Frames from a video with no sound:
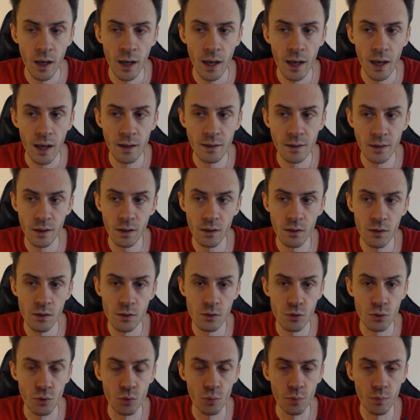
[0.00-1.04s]
and in
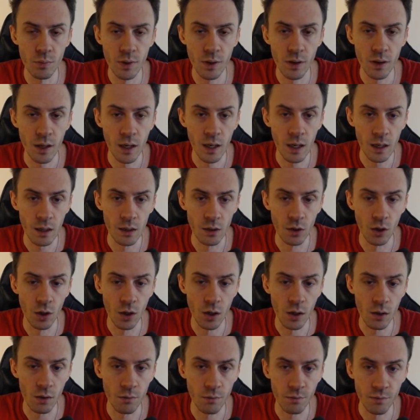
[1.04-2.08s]
this room there are a
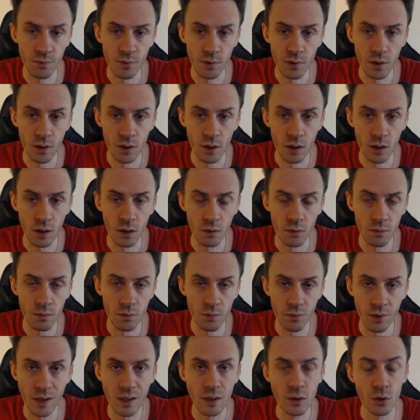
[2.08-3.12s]
lot of
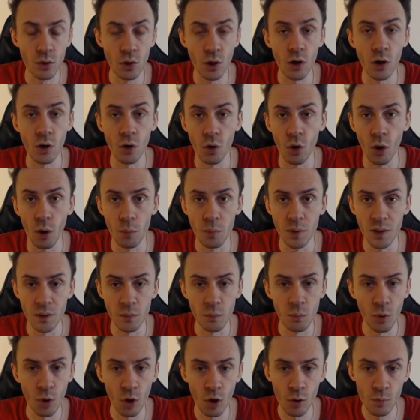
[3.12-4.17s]
regular
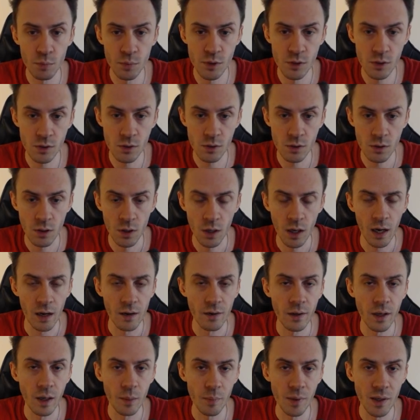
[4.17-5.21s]
goblin mobs. I
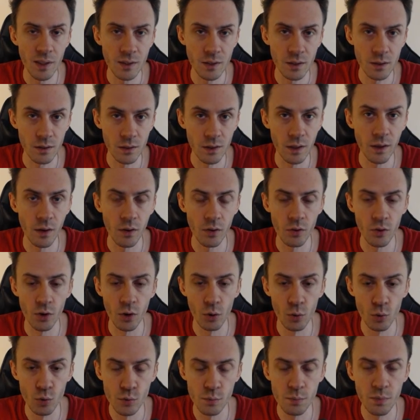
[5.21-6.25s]
recommend clearing
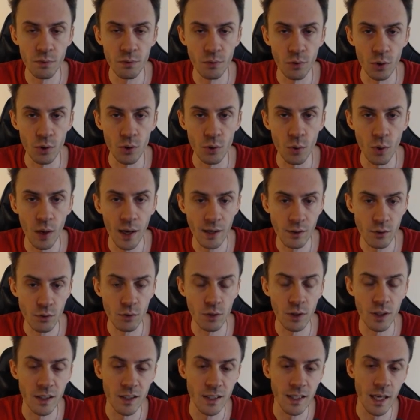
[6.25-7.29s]
those before you
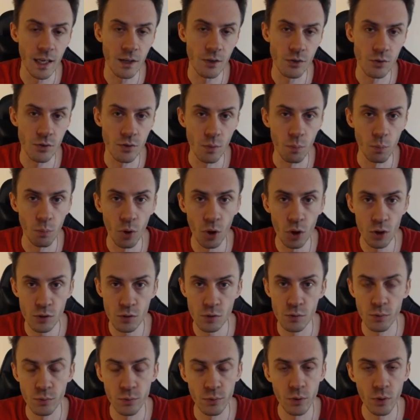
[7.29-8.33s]
actually engage the boss,
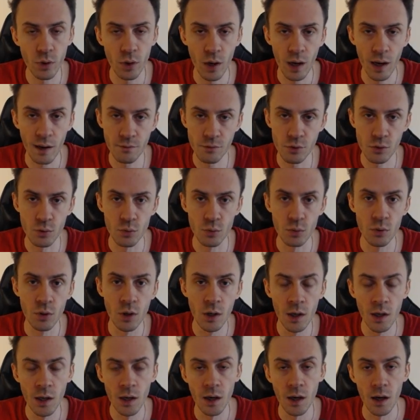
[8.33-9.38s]
so you don't have to
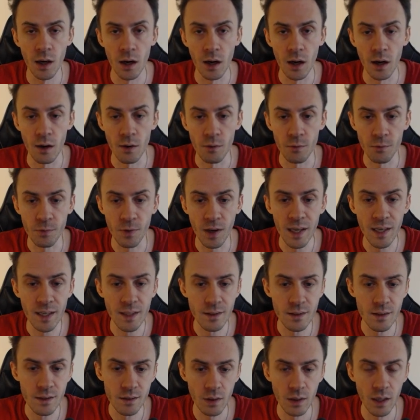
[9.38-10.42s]

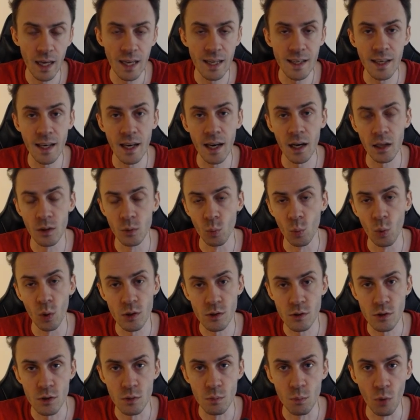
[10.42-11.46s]
fight any
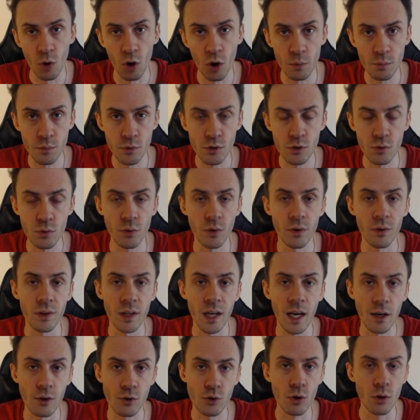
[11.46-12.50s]
unwanted mobs during
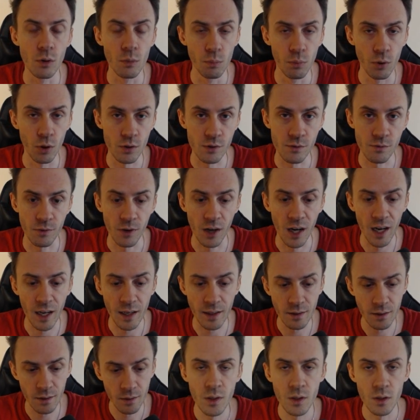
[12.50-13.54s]
the actual boss
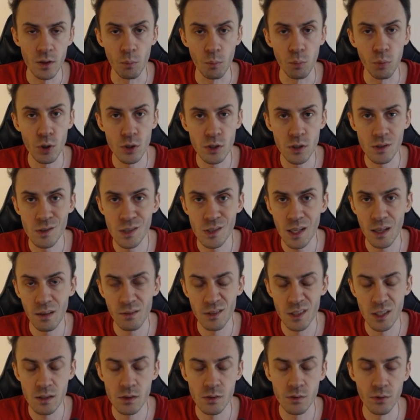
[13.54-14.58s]
fight. The boss itself
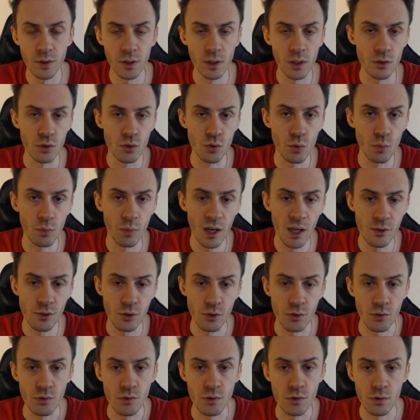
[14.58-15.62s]
doesn't really do much,
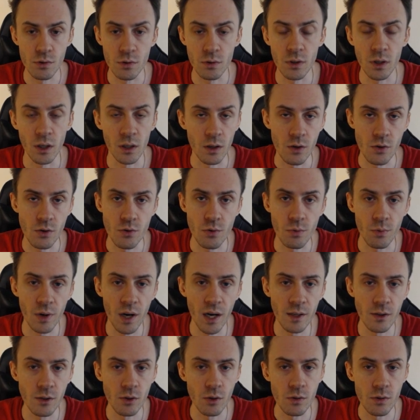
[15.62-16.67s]
it's just gonna
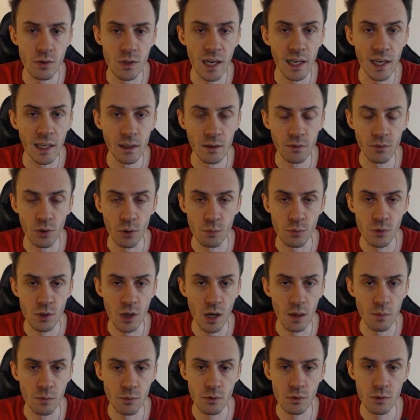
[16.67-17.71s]
shred your tank from
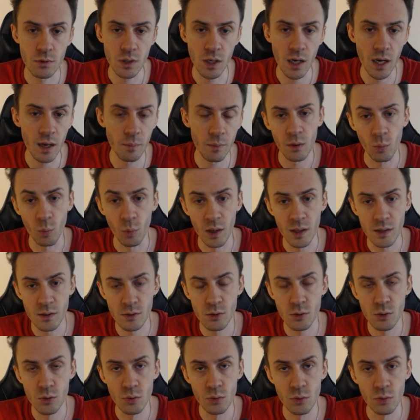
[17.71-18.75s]
time to time. Once
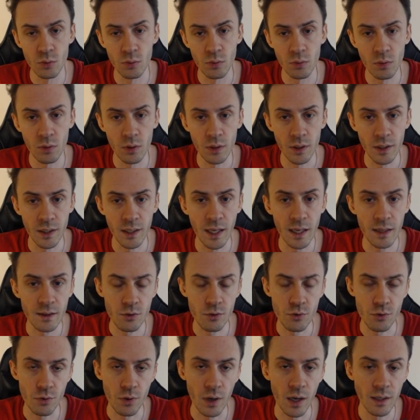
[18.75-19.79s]
you get
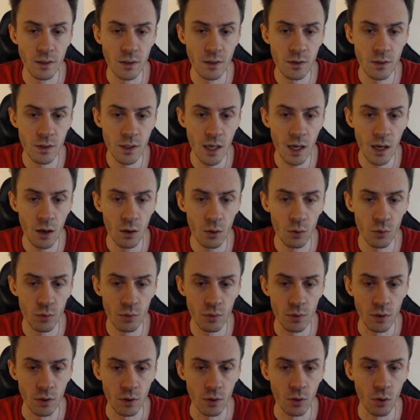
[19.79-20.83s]
shredded down,
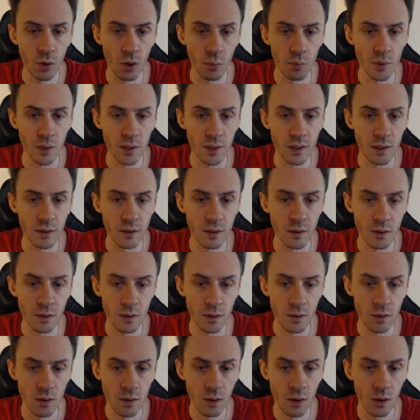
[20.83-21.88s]
the goblin
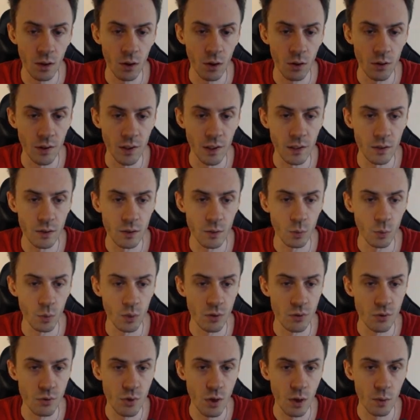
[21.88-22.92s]
on it will
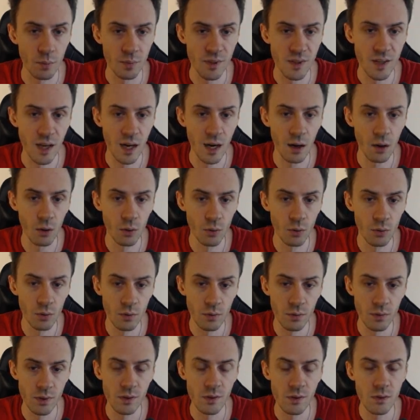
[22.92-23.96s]
jump down
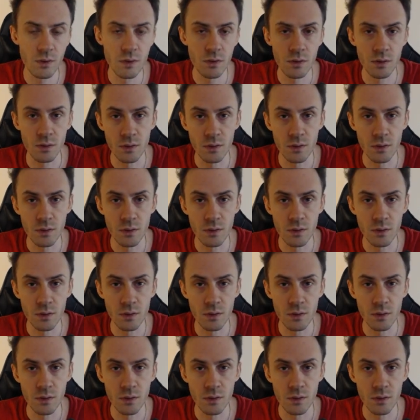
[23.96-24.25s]
this